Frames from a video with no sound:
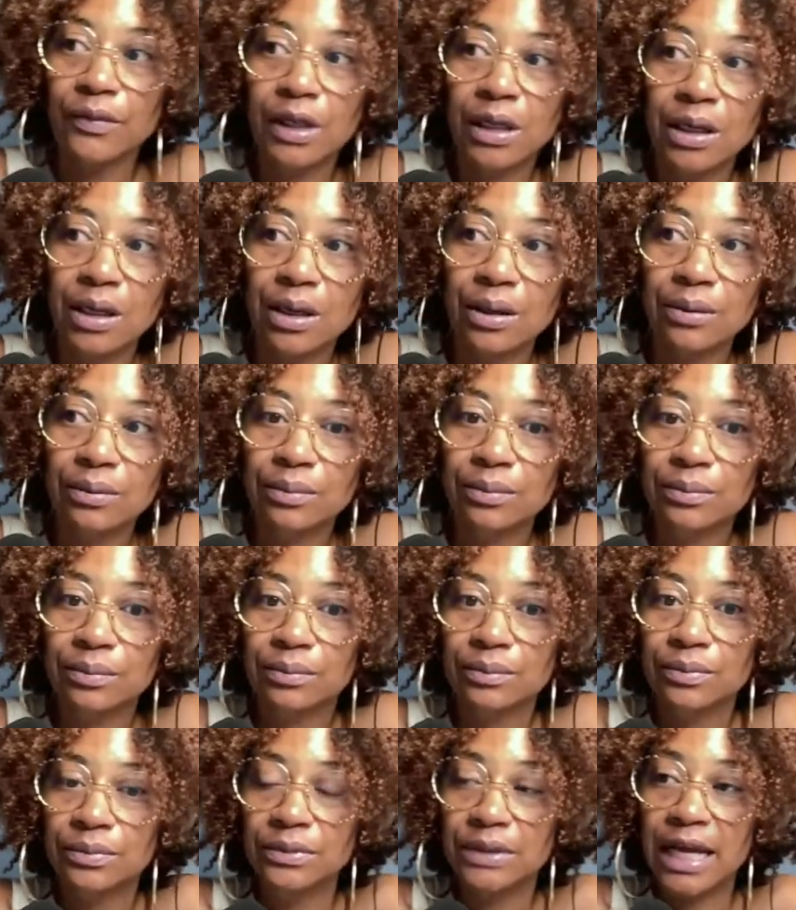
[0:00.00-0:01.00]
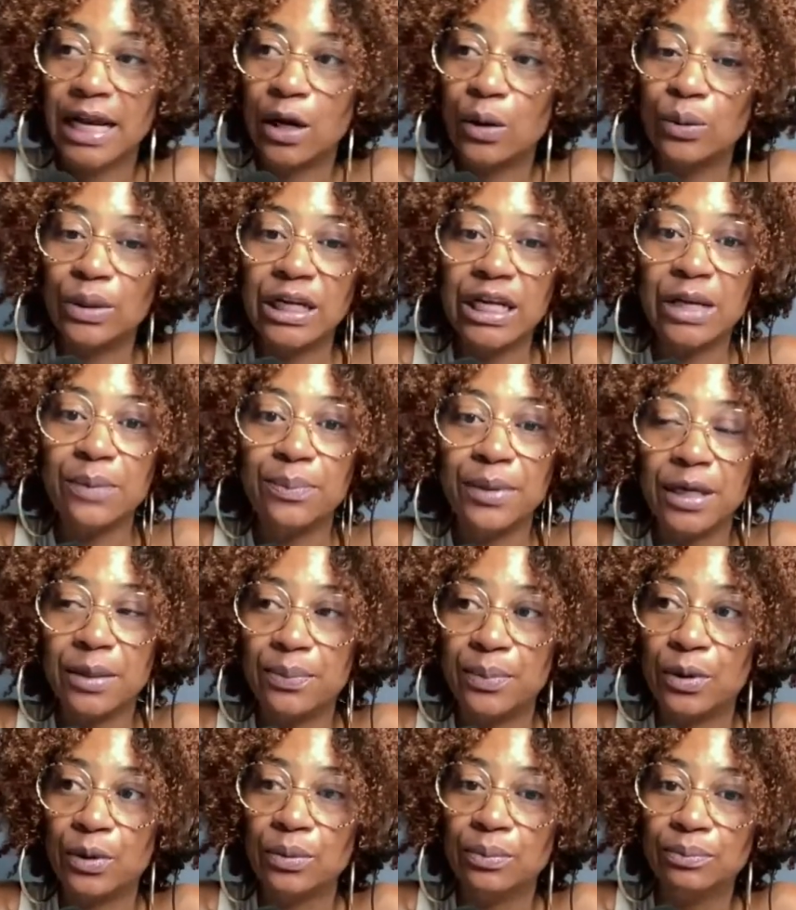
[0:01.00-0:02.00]
you know, they don't need
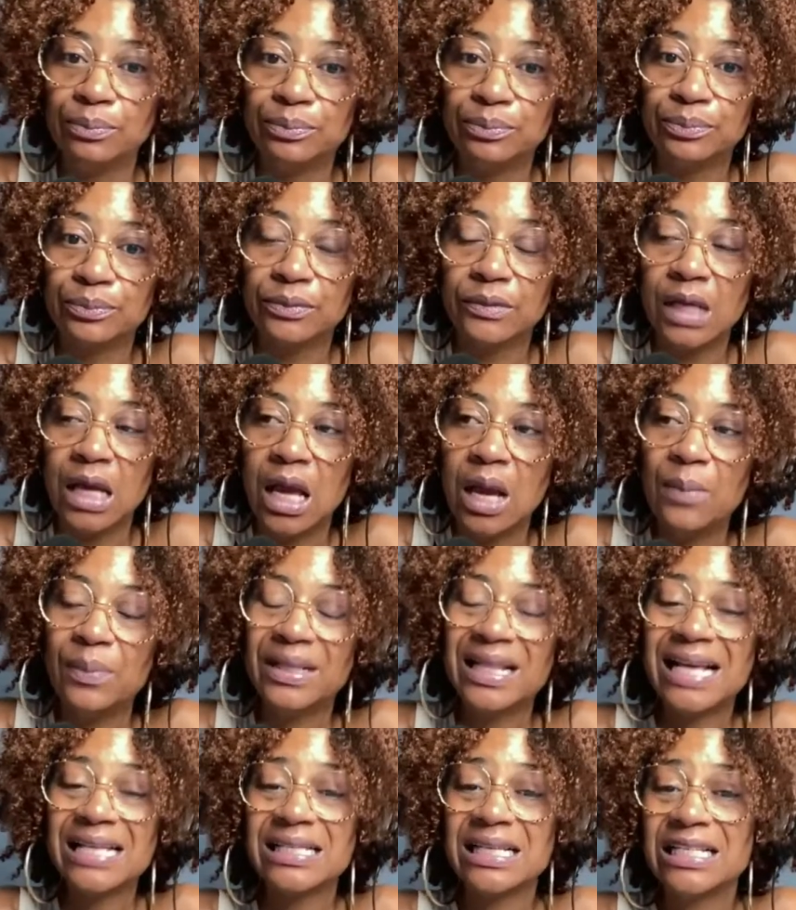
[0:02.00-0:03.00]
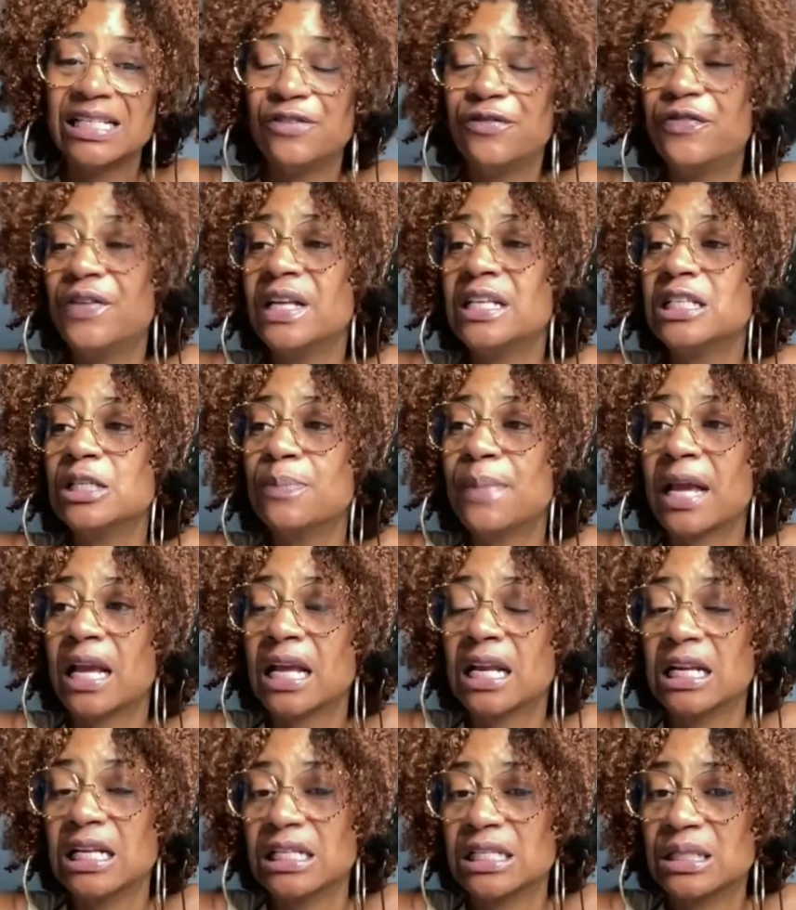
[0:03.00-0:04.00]
people. But that's a defense
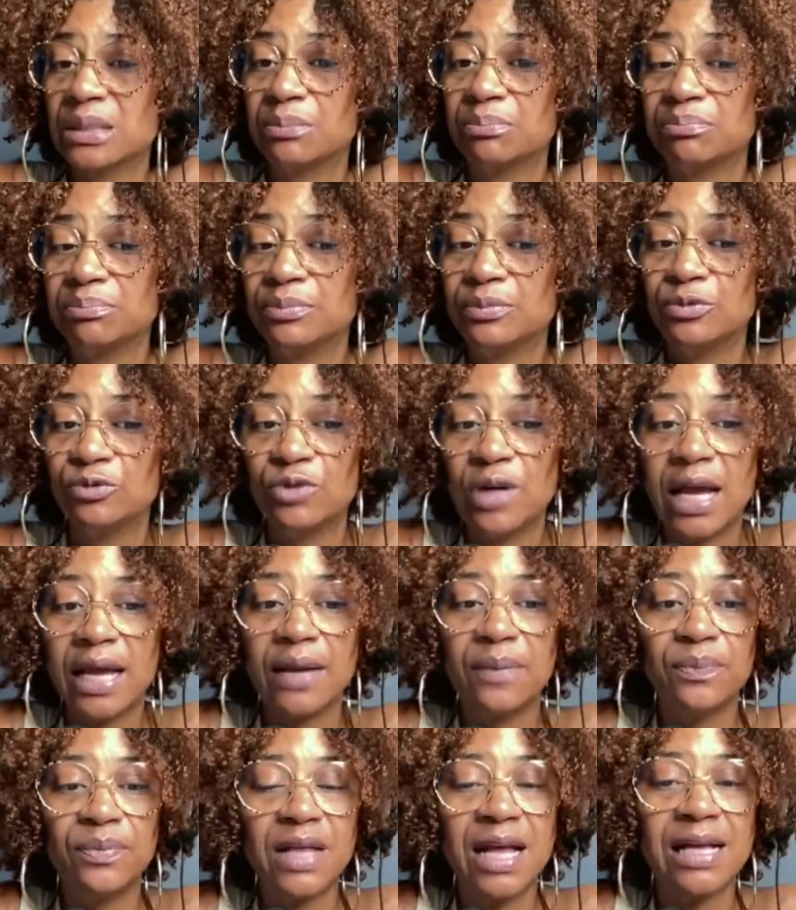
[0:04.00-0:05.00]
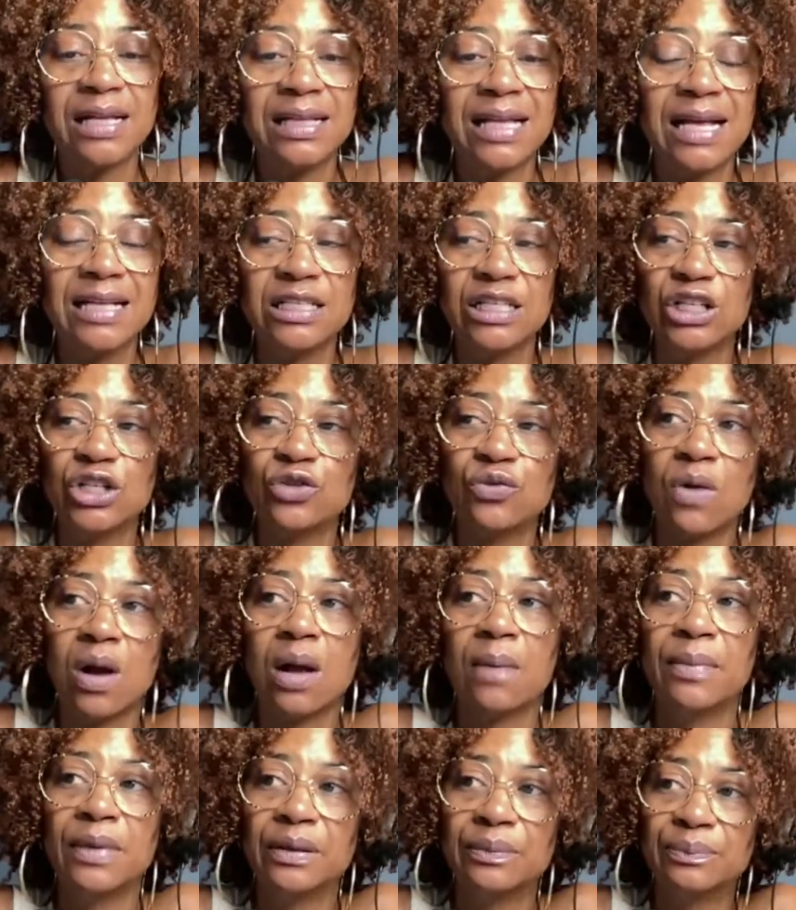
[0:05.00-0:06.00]
mechanism, right? That's a
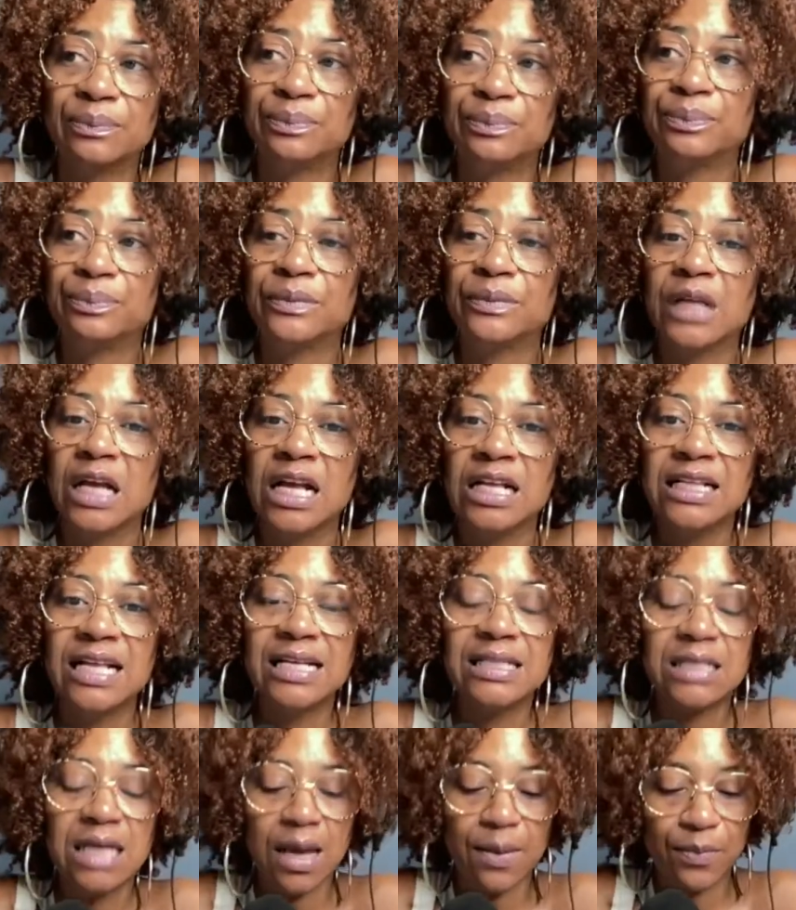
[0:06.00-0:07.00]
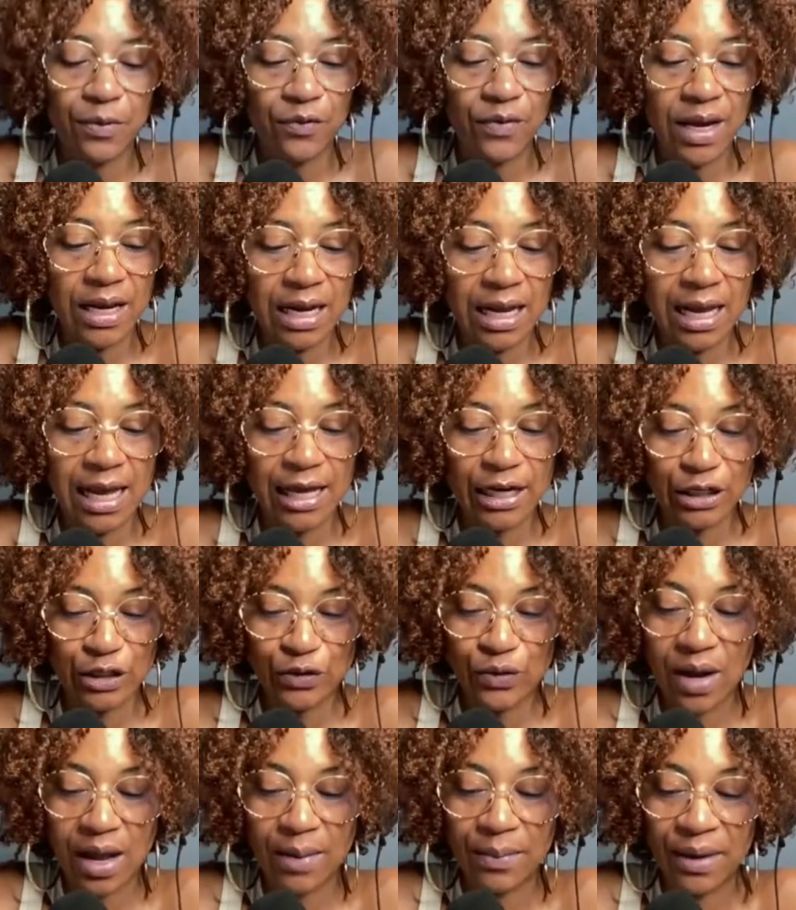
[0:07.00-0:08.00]
trauma. That's operating out of
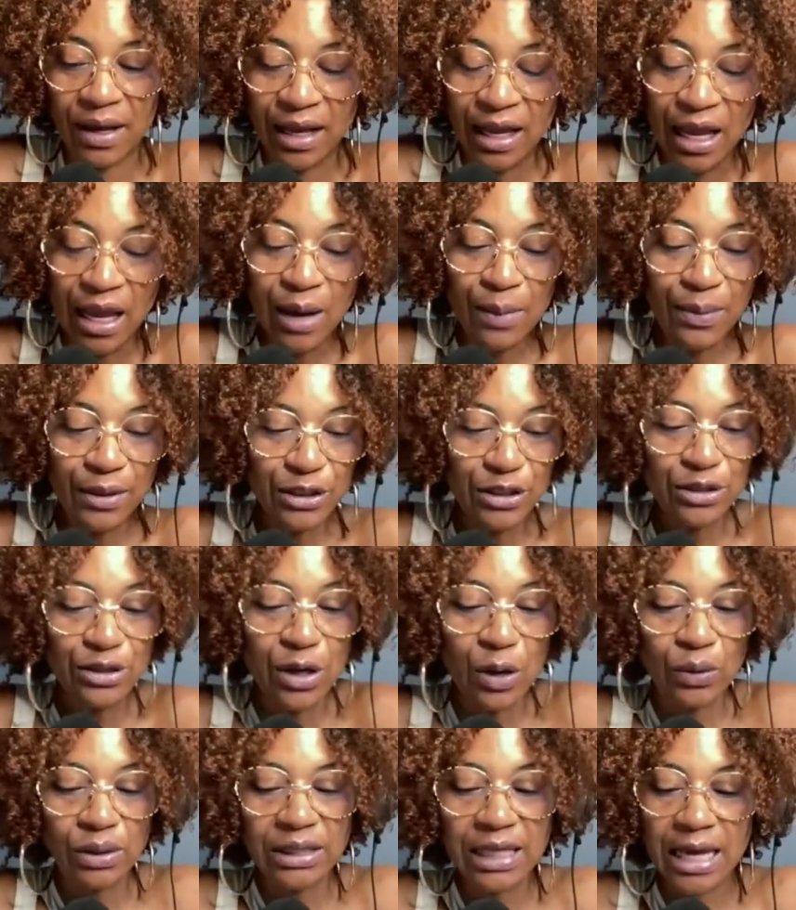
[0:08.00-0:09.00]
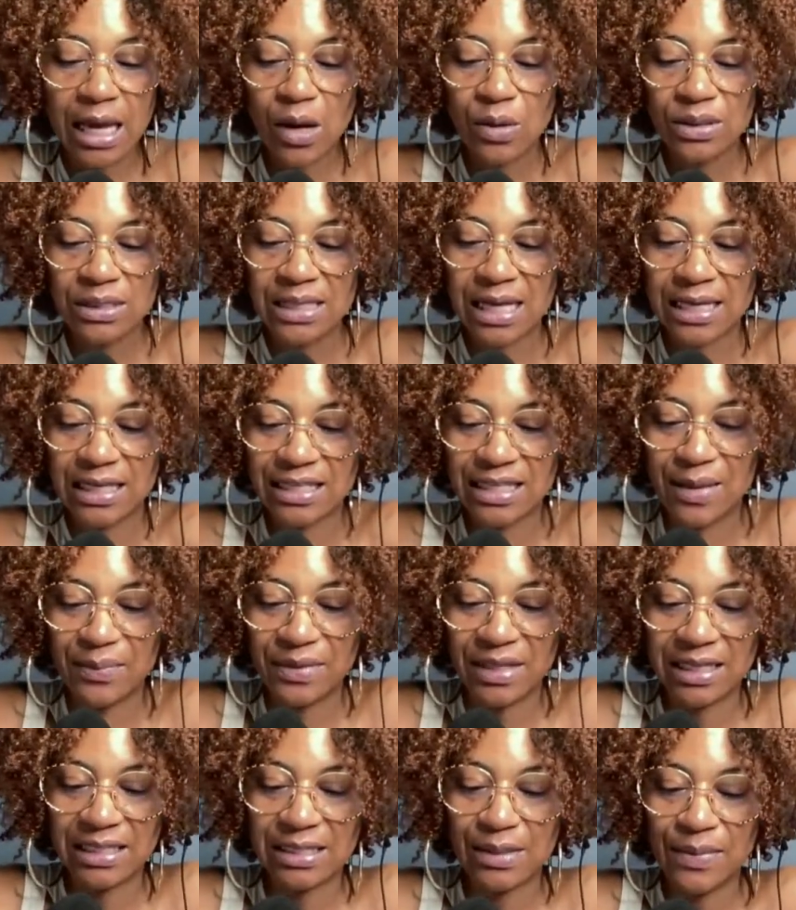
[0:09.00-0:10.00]
trauma. But you know, Theo said
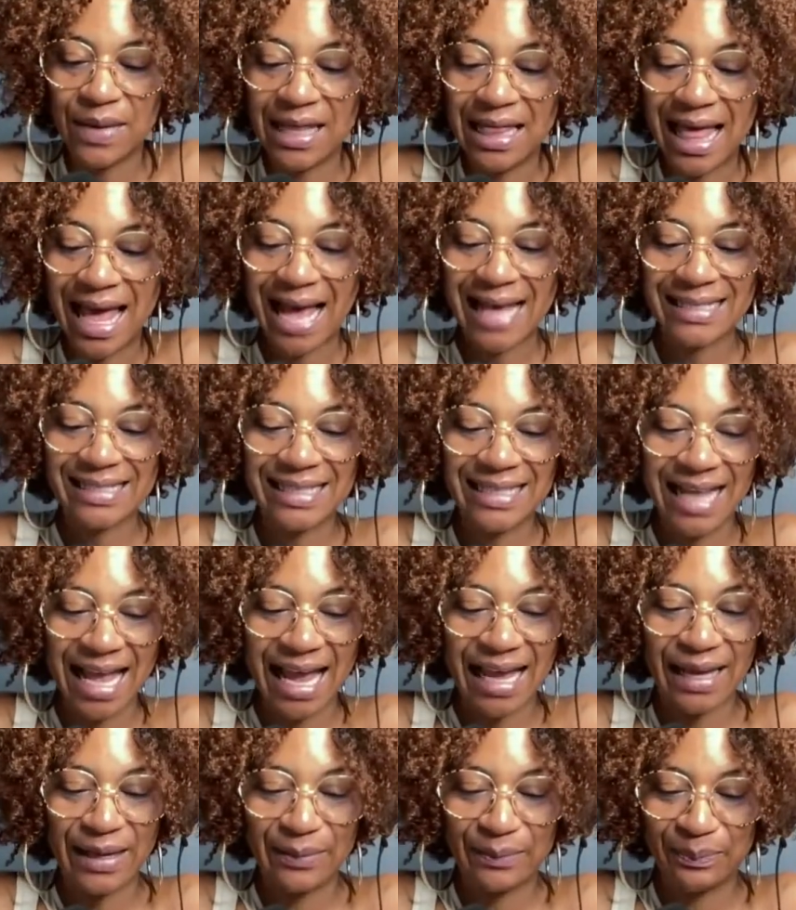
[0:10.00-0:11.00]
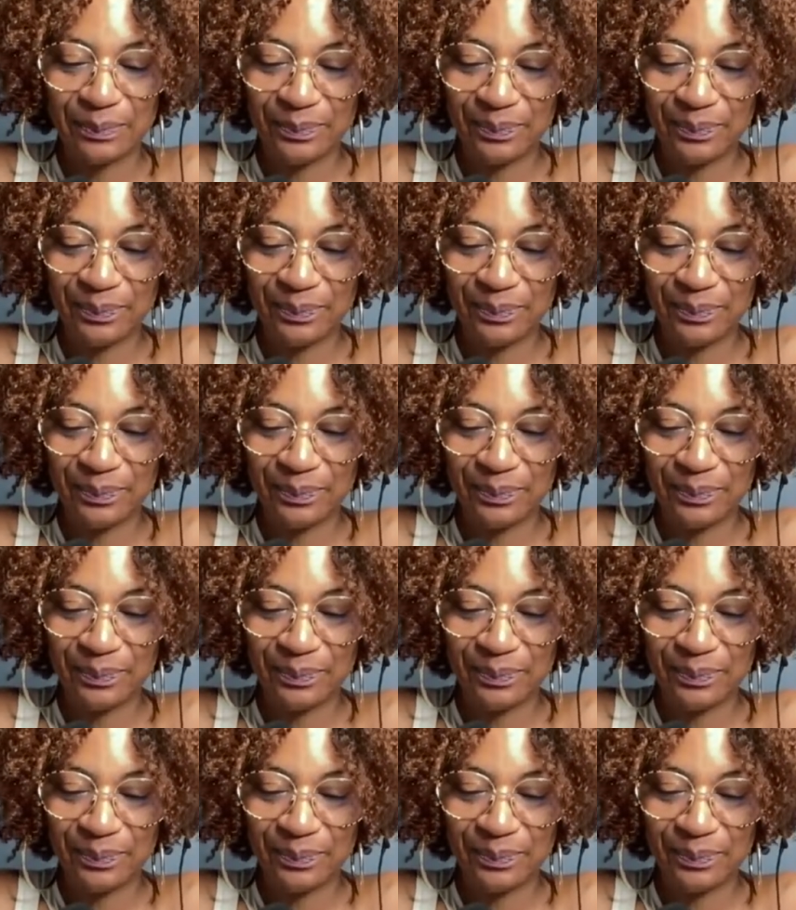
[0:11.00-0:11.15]
something to me last night